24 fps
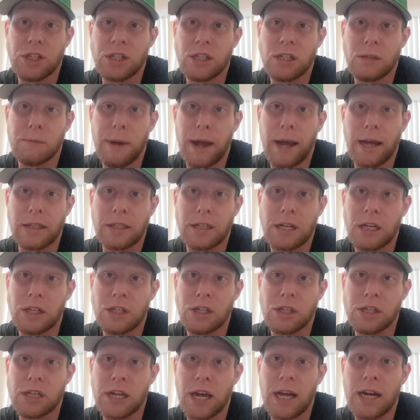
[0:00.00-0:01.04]
He's a pass
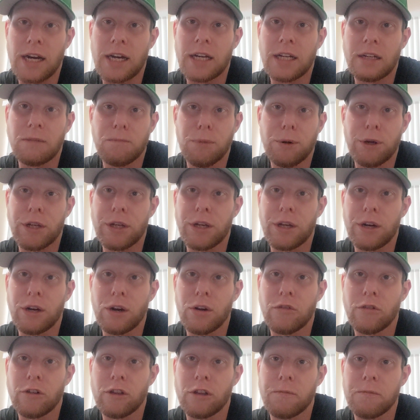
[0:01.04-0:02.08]
catching tight end, pretty good
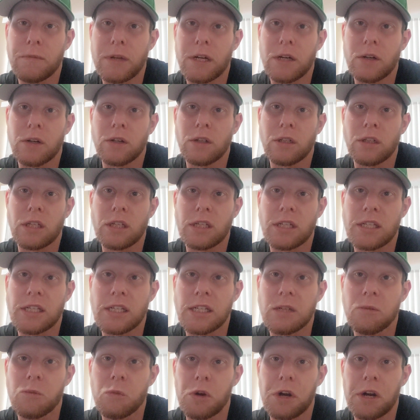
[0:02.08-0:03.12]
over the middle and the
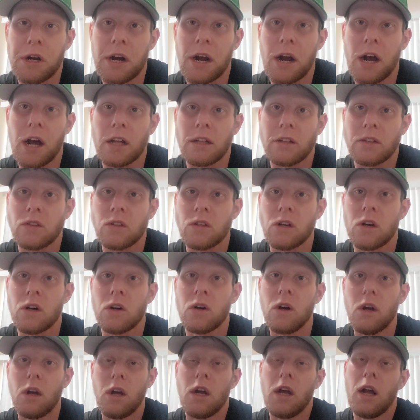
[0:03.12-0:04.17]
seam, whatnot. So
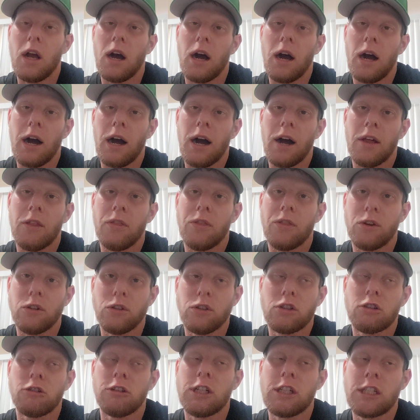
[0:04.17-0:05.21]

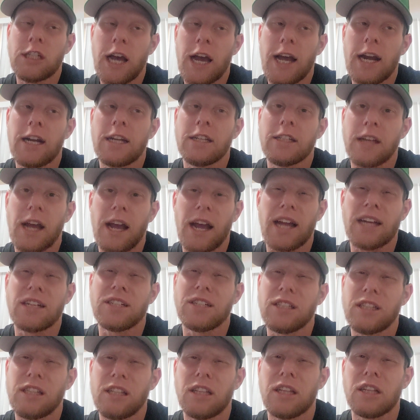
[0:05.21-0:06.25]
those 3 tight ends, I
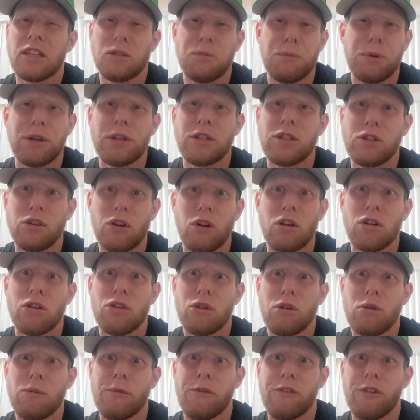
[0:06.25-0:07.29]
actually think that's a pretty strong
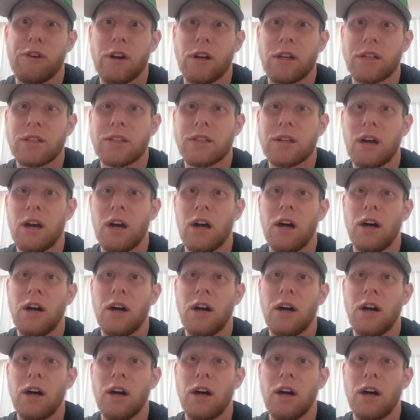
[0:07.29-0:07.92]
group for us.